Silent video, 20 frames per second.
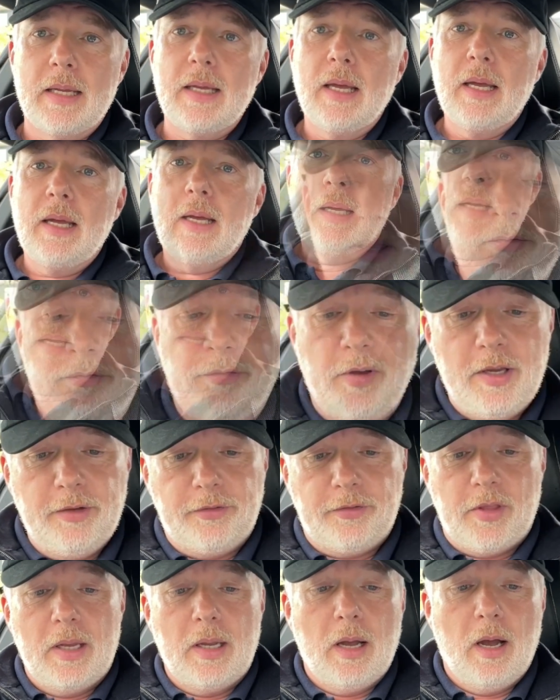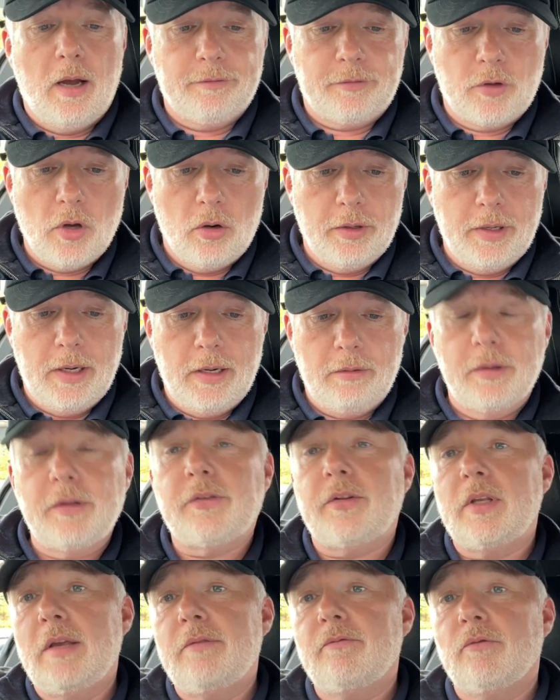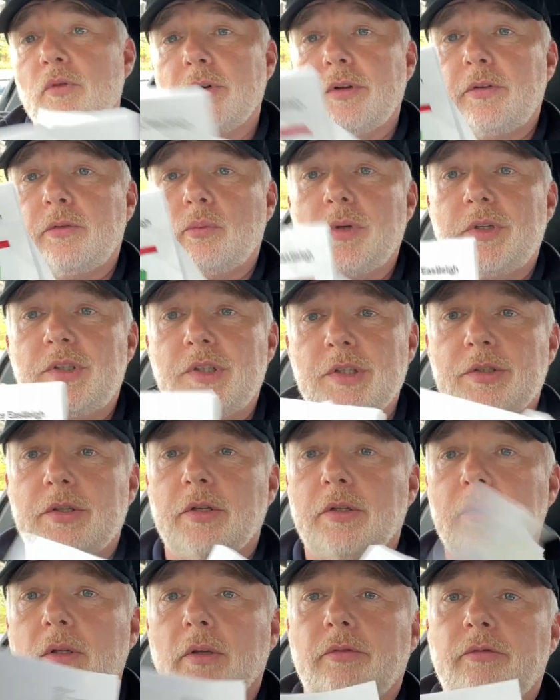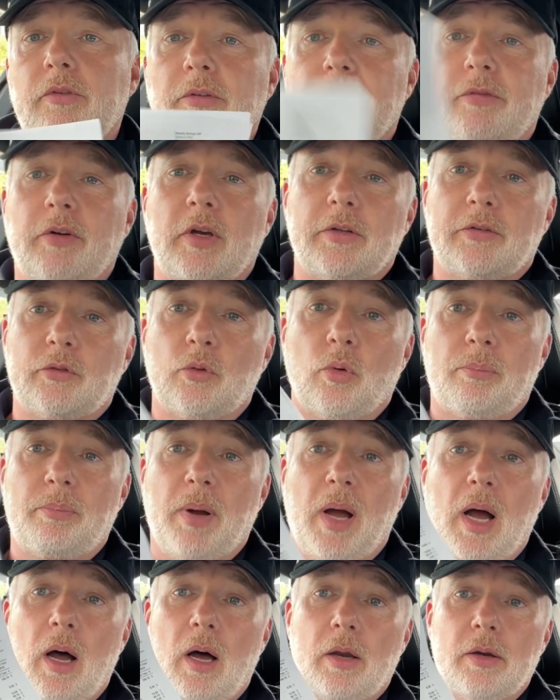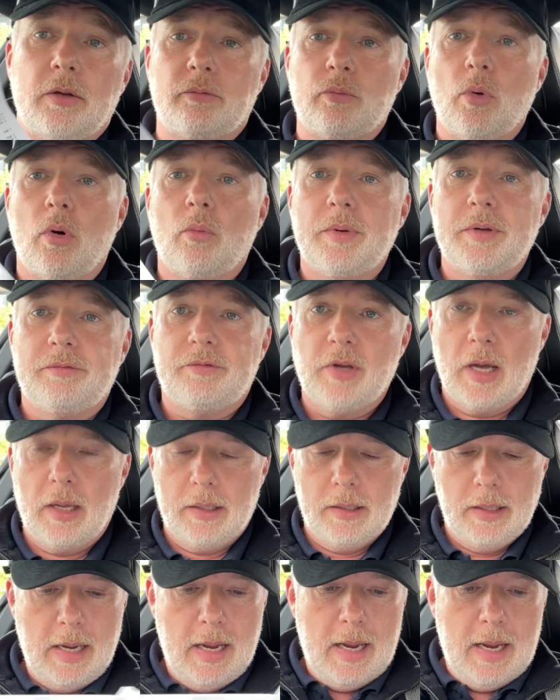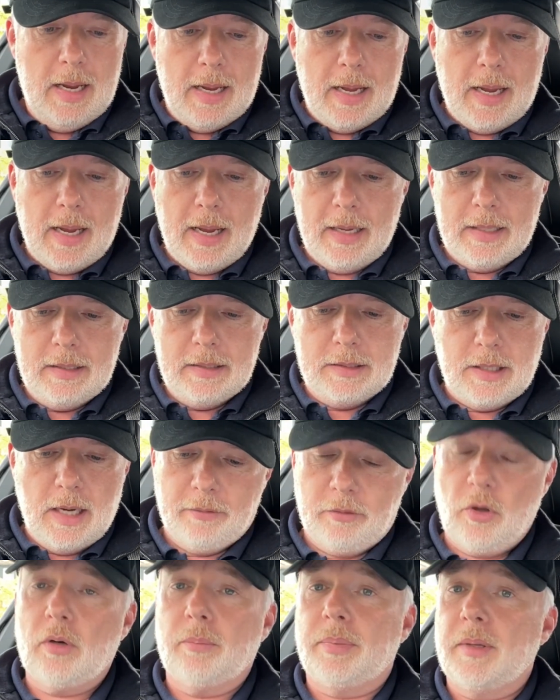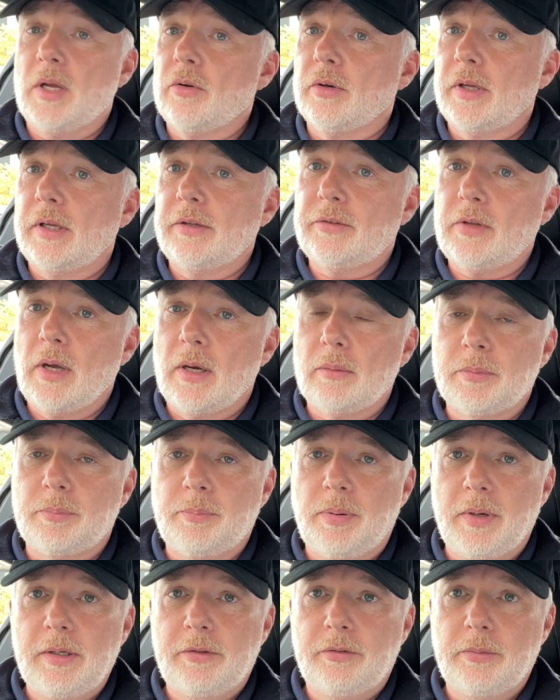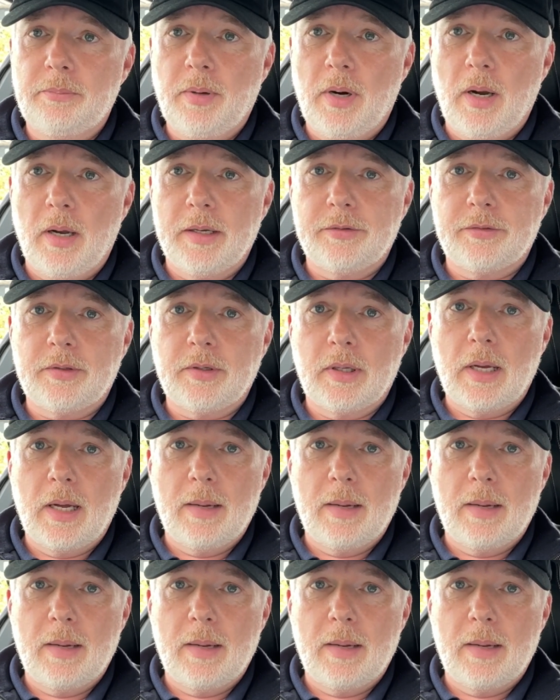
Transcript: I mean, the first thing I've got here is the invoice, which is the first sort of part of what we've done. And I've got to be honest, I was pretty surprised.